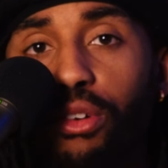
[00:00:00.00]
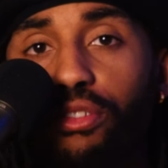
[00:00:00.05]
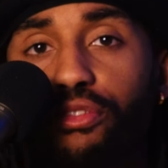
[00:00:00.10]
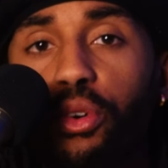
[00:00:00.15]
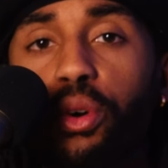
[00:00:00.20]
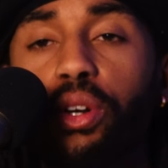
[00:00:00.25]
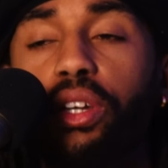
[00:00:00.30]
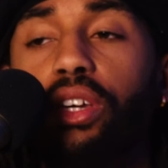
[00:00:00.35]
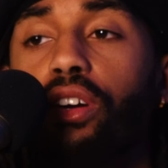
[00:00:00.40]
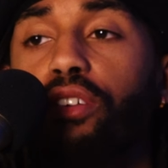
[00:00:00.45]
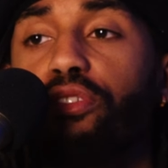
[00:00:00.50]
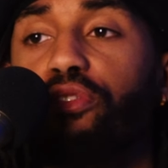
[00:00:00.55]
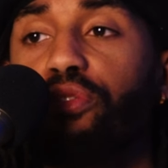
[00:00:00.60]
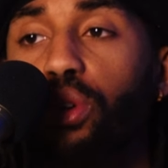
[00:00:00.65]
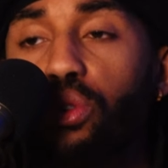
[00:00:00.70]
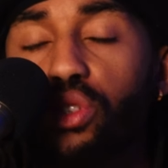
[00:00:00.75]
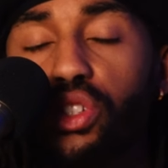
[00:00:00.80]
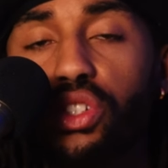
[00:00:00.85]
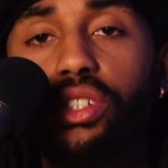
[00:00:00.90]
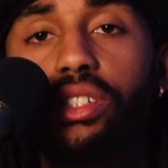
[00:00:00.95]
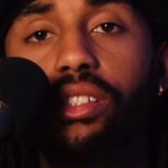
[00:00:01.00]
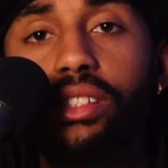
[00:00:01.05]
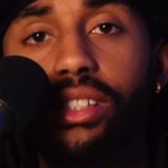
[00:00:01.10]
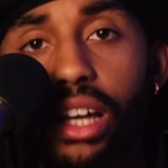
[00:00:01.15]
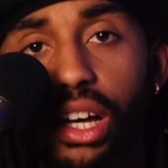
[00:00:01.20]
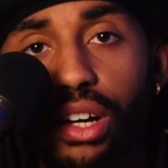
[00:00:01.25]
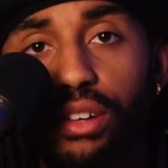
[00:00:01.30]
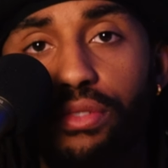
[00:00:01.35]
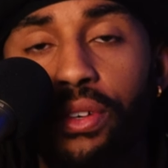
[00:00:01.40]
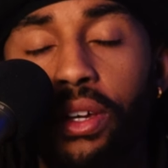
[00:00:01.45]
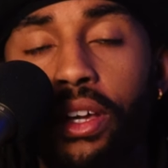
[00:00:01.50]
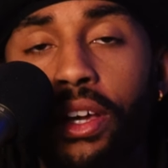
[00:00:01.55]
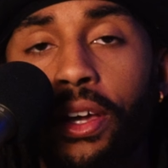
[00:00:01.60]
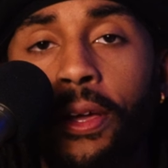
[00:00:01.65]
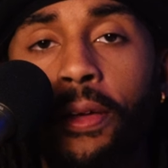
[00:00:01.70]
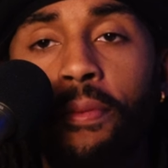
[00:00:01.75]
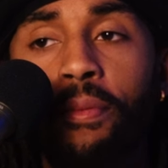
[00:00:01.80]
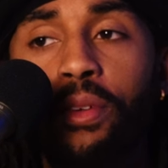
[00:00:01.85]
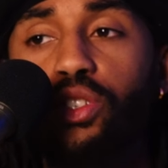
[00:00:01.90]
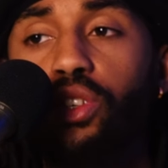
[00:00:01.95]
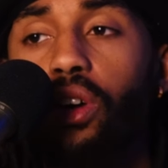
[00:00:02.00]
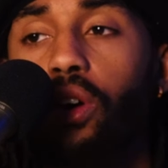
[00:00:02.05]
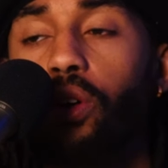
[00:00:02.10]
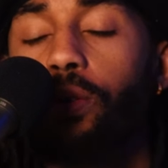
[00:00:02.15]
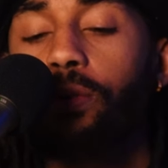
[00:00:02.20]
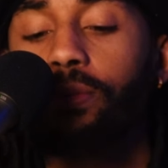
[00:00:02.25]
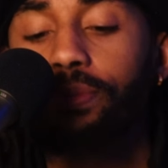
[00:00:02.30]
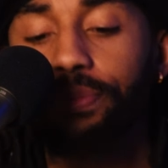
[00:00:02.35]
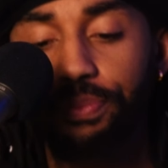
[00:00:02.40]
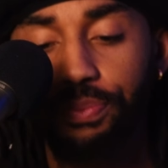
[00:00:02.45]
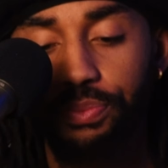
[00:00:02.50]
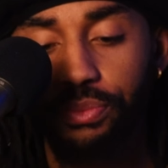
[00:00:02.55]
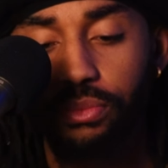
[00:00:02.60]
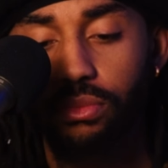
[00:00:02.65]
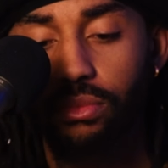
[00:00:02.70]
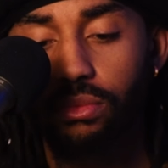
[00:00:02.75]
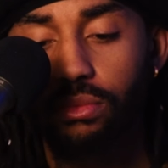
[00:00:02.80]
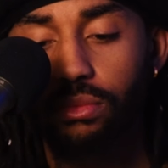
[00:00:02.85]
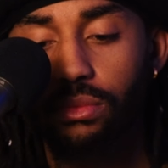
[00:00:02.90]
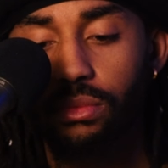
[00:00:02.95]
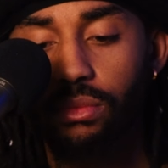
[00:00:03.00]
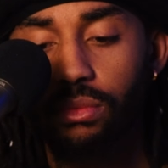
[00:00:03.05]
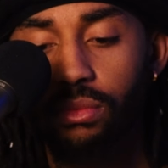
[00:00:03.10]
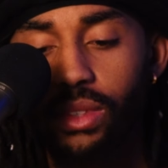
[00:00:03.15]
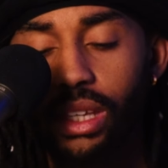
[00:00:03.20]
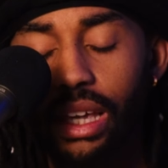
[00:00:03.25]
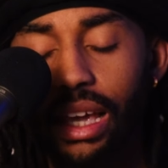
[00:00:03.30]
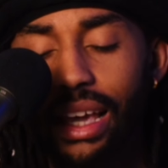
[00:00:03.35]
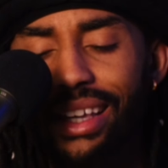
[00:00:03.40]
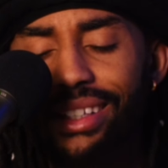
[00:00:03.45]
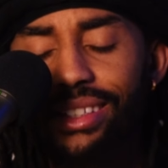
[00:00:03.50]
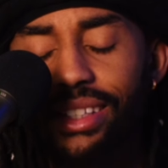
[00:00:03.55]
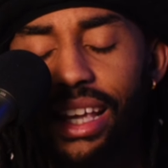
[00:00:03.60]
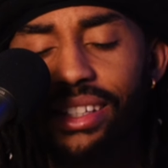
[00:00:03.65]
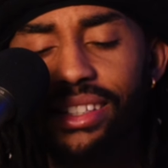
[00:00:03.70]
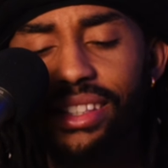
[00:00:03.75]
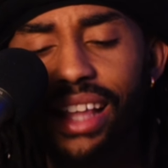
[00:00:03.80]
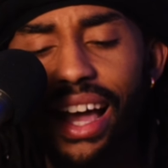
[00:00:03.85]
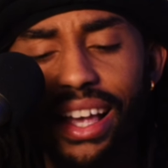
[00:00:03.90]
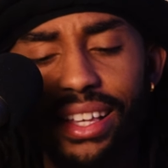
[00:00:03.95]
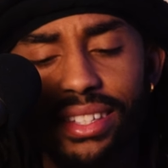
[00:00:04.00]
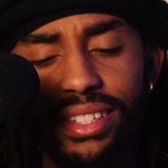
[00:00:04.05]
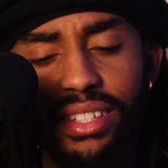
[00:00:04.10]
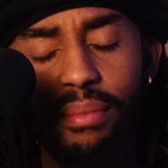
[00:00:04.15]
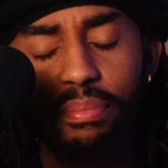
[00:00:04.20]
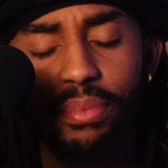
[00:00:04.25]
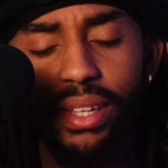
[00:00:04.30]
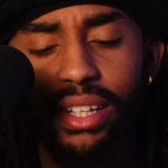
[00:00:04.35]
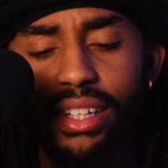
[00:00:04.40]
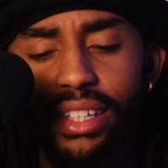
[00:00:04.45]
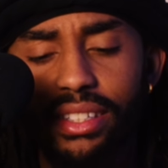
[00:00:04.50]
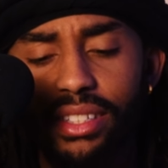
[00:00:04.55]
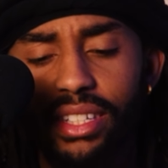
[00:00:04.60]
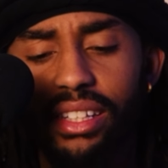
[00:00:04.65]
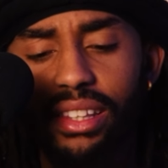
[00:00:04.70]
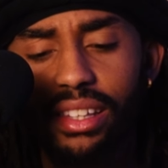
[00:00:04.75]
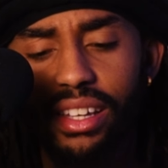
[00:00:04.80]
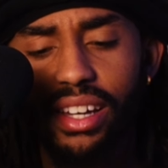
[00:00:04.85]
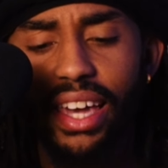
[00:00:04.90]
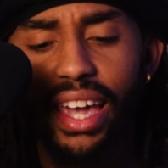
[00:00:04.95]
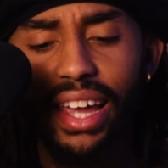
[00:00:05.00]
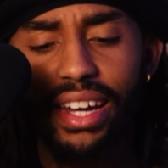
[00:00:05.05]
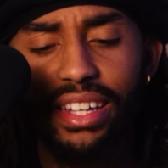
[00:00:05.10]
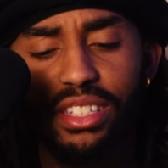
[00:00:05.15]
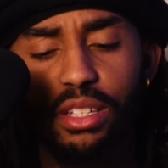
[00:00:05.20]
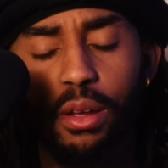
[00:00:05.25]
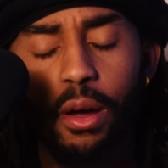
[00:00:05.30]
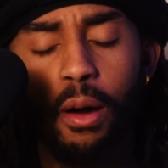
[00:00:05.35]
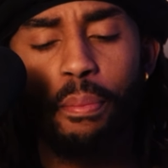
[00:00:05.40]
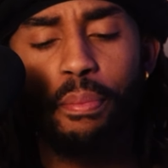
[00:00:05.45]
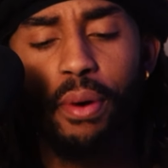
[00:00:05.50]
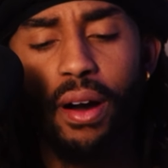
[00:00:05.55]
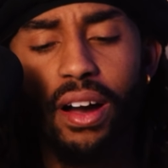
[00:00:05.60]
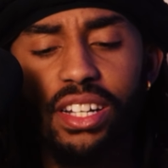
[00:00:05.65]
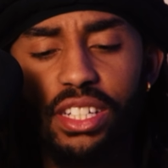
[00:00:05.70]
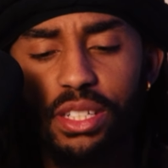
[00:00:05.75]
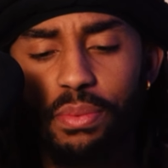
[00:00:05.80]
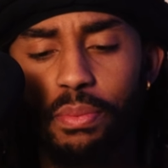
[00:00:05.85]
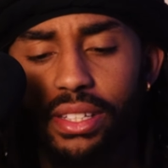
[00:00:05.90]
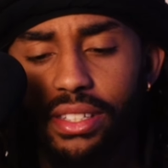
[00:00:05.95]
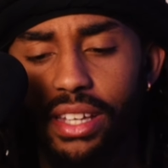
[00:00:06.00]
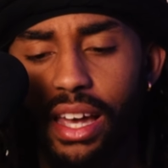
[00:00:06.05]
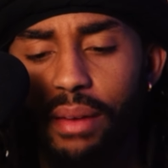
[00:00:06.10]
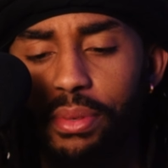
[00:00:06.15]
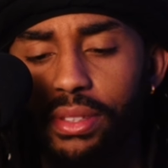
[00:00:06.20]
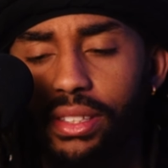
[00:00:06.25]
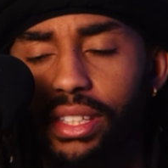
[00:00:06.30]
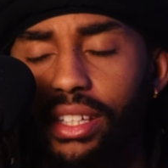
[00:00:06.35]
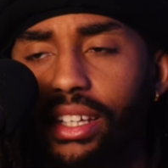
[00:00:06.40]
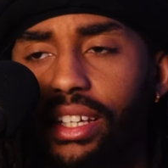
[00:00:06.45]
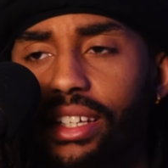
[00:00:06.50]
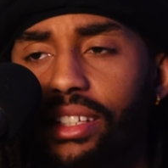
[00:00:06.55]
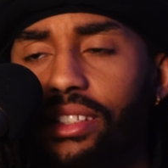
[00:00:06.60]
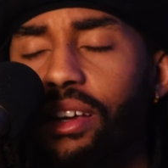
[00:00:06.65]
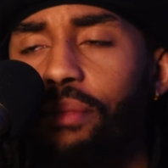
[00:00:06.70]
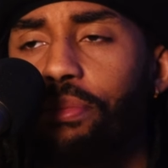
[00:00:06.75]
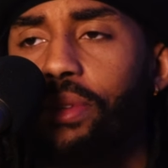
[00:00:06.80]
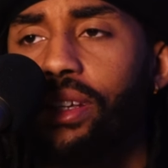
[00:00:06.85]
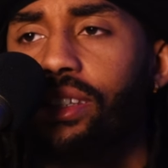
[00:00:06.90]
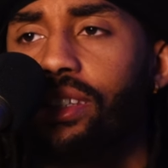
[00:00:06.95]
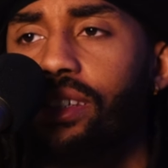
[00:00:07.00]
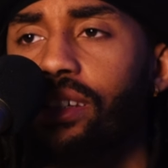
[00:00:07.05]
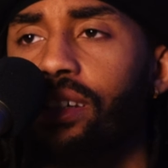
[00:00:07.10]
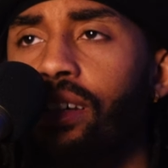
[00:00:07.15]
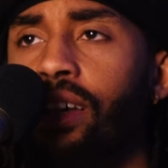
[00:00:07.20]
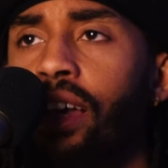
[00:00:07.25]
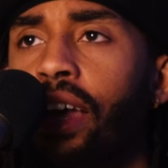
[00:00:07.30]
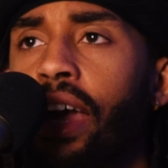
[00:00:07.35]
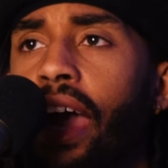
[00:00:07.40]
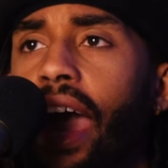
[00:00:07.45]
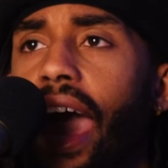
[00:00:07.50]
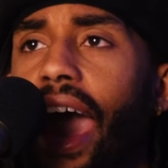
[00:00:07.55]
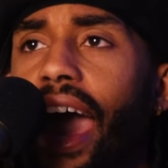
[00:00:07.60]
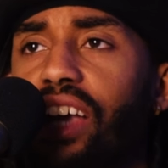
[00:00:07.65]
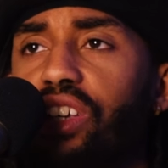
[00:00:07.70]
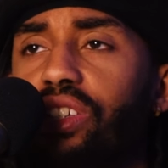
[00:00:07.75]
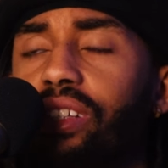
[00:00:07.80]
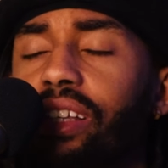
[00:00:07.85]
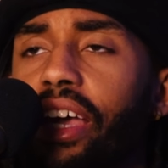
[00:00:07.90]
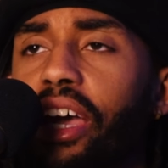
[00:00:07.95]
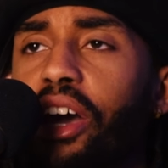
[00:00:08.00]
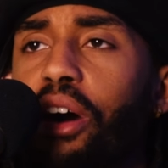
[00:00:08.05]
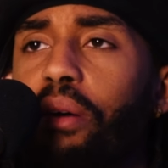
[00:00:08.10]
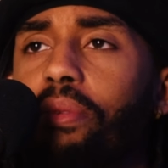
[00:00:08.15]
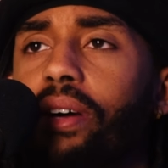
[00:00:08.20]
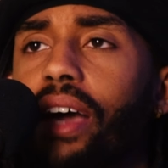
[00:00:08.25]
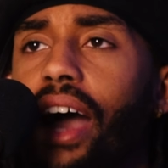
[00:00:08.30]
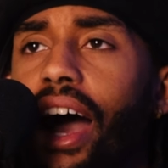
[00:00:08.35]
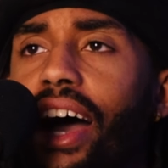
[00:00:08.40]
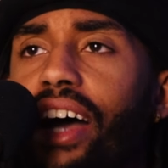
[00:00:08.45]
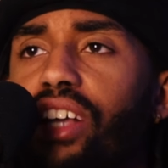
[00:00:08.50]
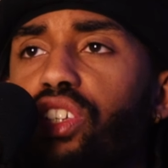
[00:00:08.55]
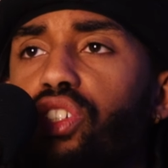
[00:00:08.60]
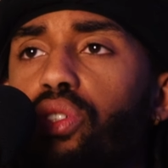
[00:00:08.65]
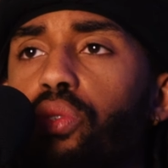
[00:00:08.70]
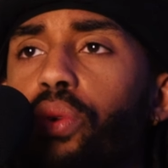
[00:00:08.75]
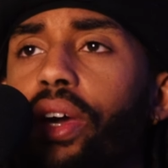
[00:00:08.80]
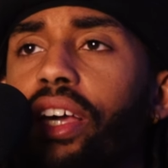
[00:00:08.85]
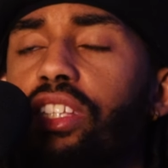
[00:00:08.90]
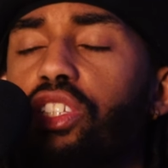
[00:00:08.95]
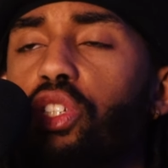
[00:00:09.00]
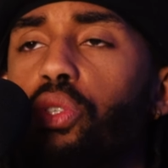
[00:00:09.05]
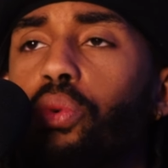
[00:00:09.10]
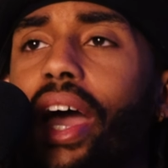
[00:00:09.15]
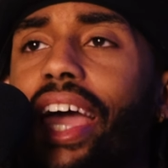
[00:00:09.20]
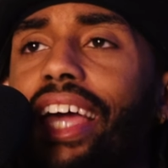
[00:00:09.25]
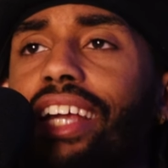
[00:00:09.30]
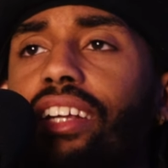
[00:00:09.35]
for your future self. So it's not something to look at as a punishment type of thing. It's something to actually help guide you into a